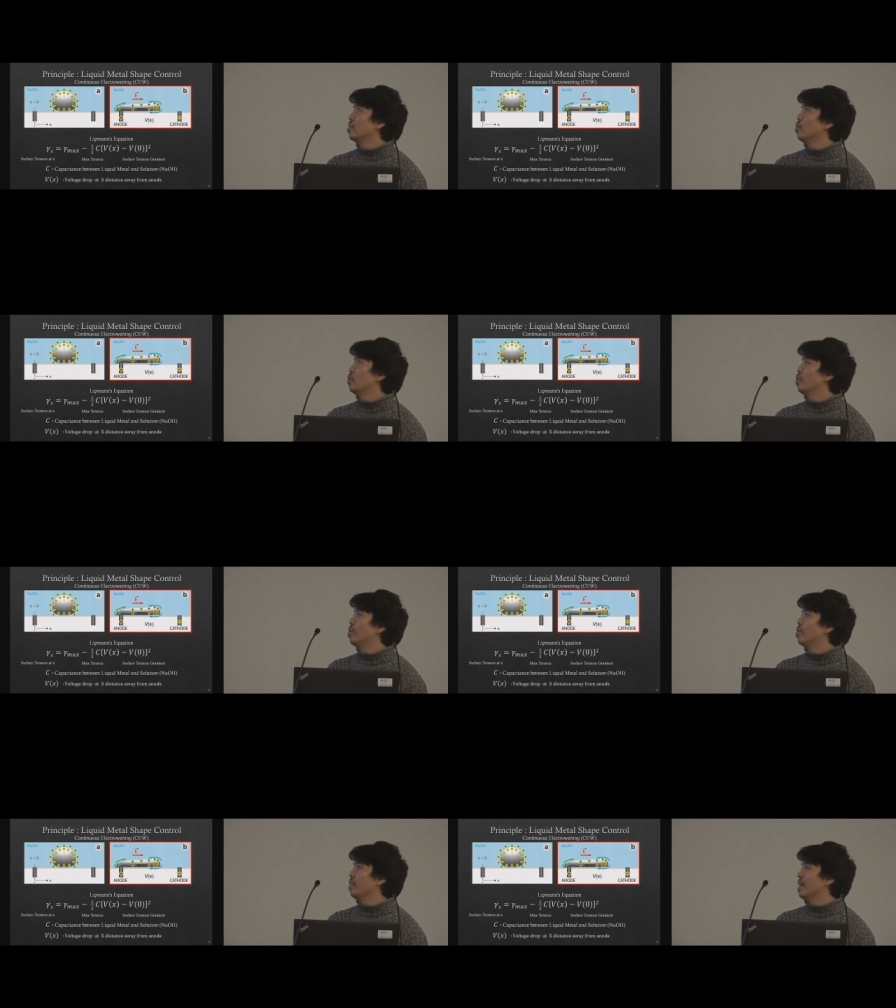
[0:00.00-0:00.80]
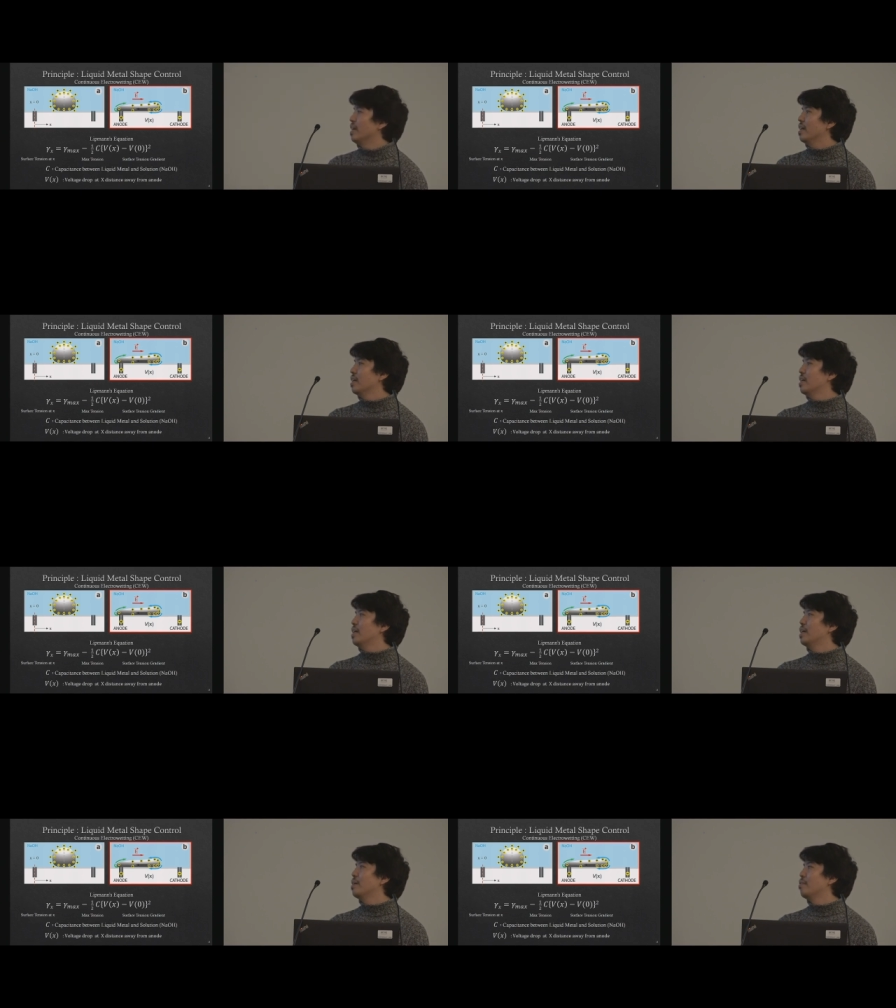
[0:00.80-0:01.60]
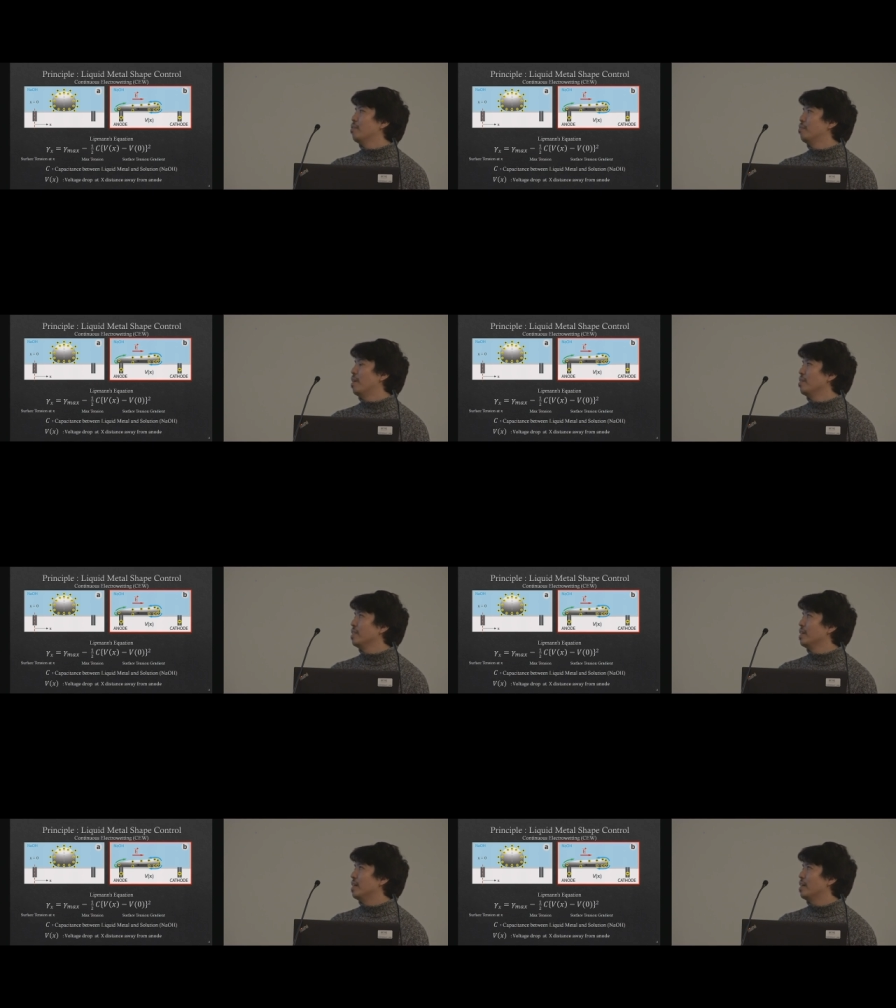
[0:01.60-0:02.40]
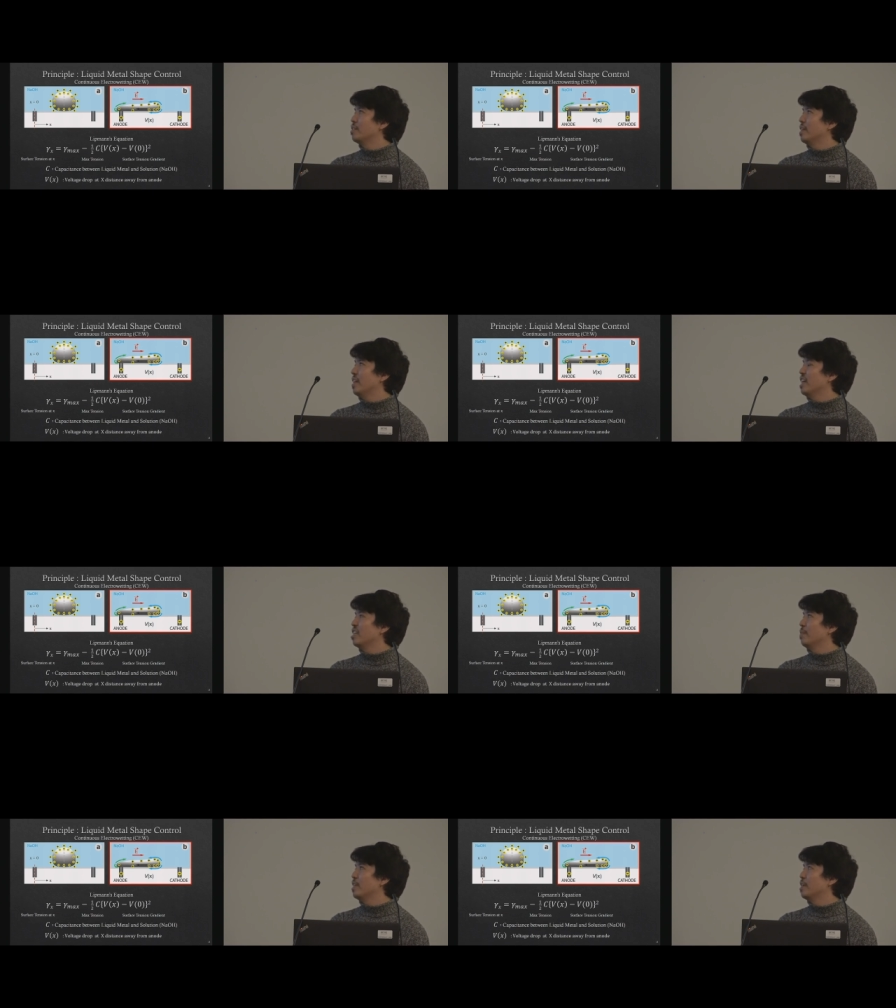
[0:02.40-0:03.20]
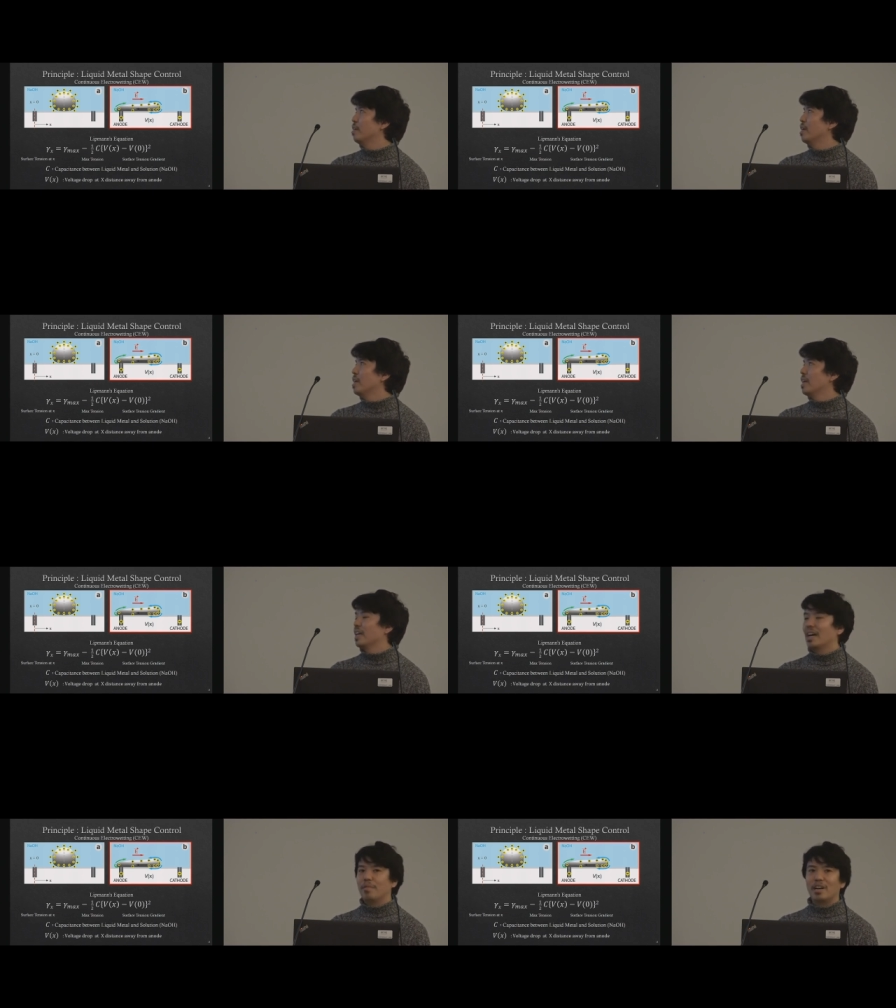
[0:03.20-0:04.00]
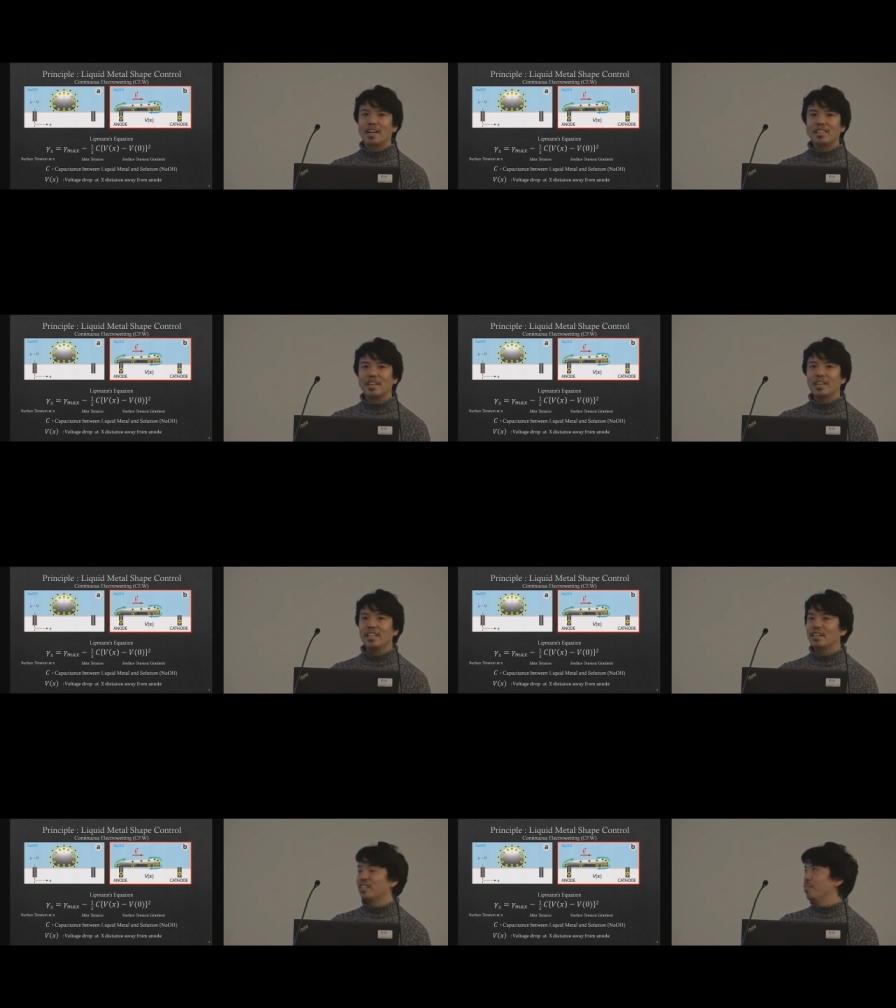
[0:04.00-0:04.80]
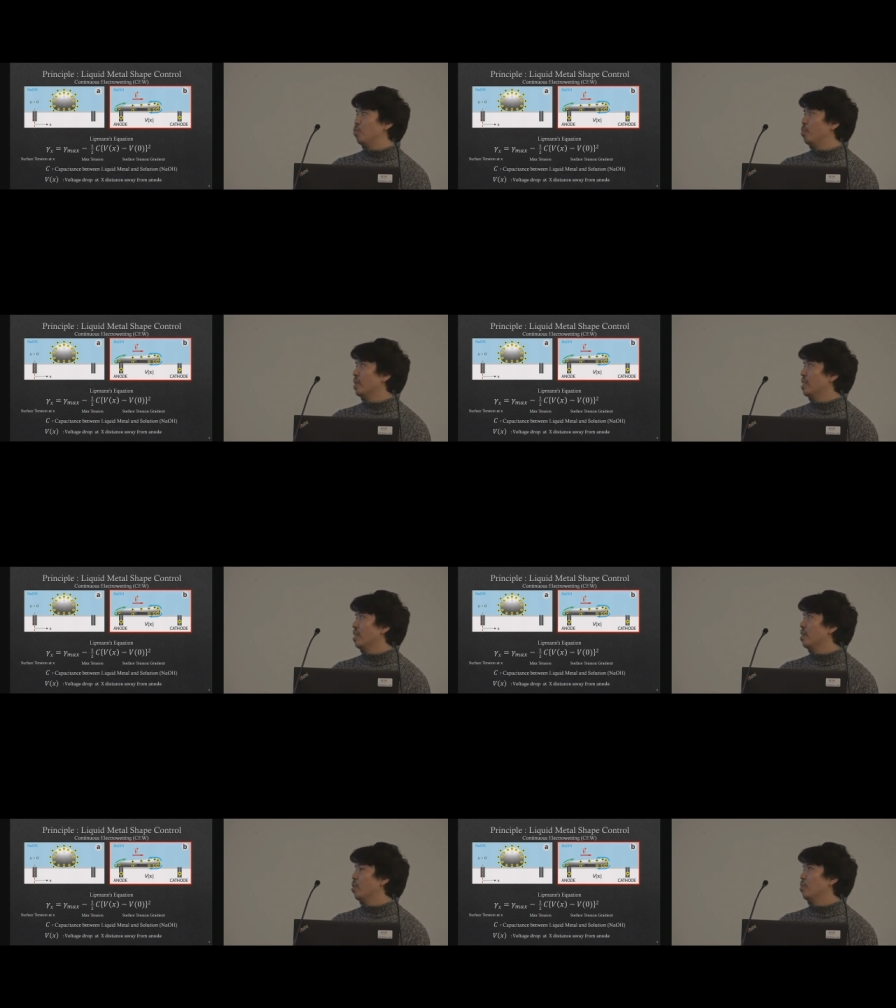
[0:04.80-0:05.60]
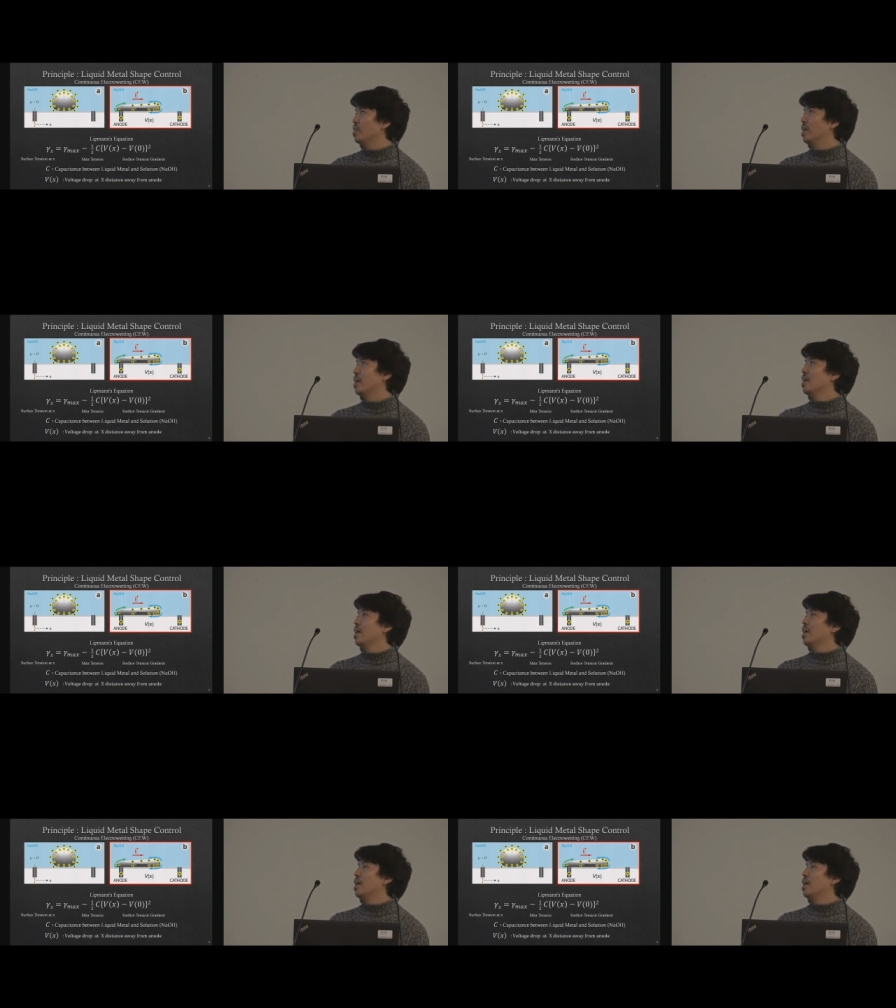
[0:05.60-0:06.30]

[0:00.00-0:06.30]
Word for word: So we found actually liquid metal have another interesting property of the